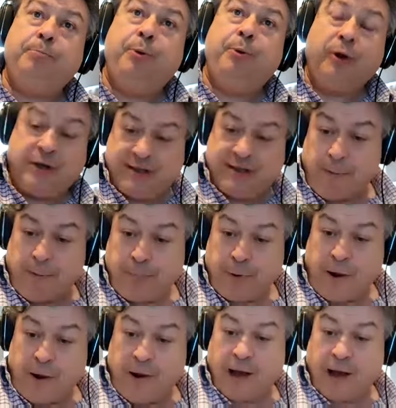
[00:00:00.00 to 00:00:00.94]
put some
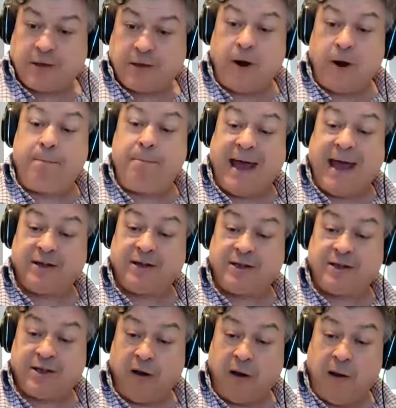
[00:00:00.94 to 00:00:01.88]
products on a
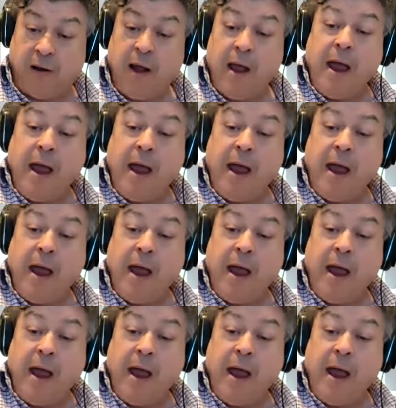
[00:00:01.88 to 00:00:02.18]
pedestal